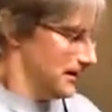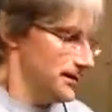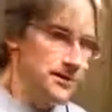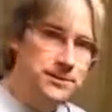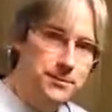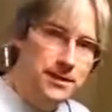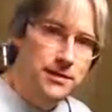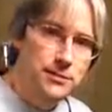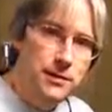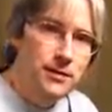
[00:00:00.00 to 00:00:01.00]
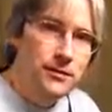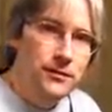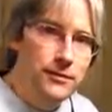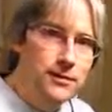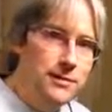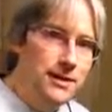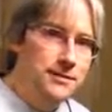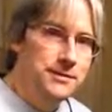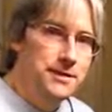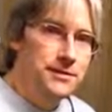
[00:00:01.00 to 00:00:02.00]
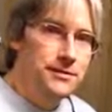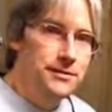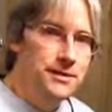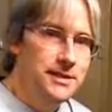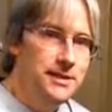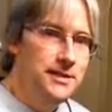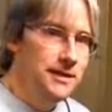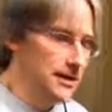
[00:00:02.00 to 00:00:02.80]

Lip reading: This is my new model for 2013,